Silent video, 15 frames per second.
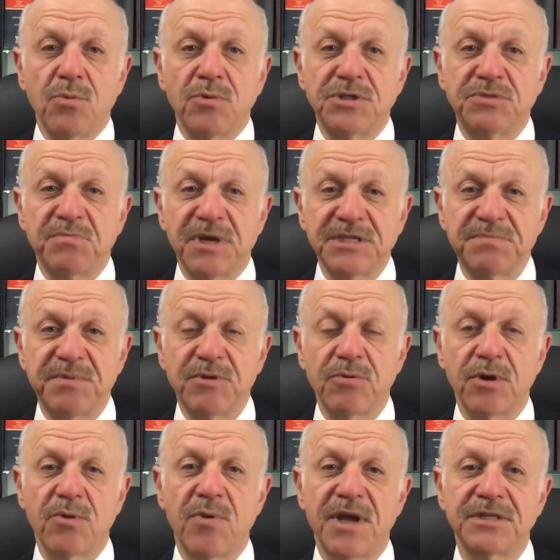which must be
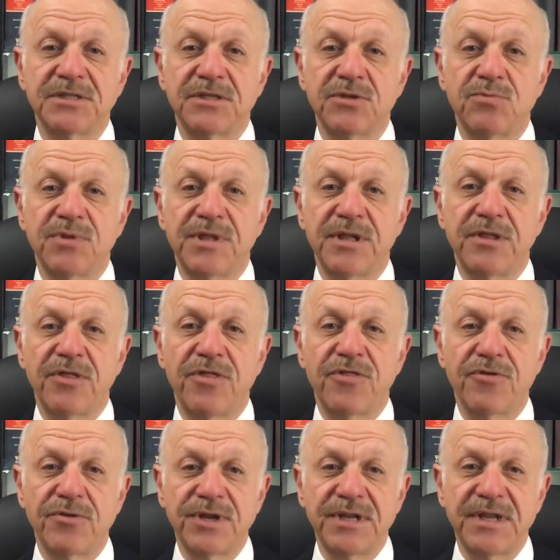requested within
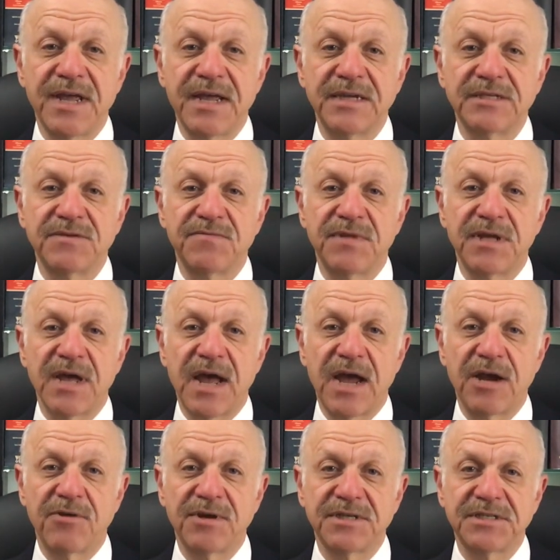30 days of the
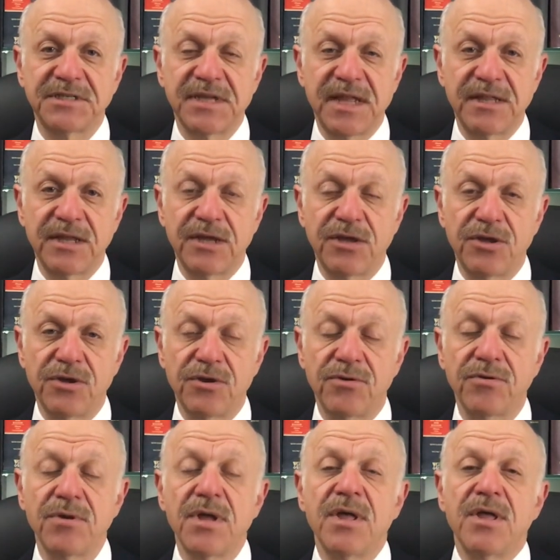IRS sending
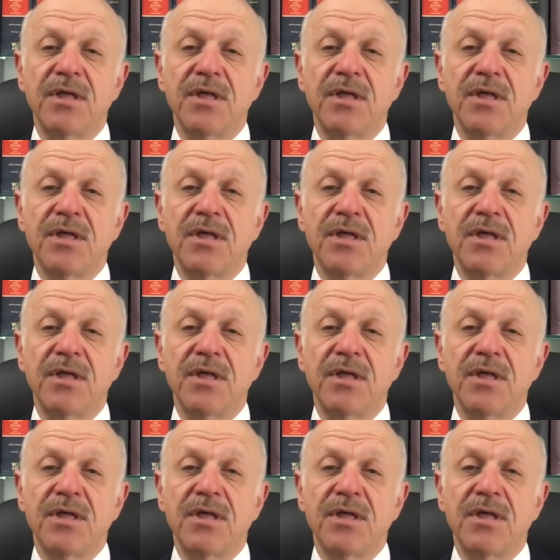you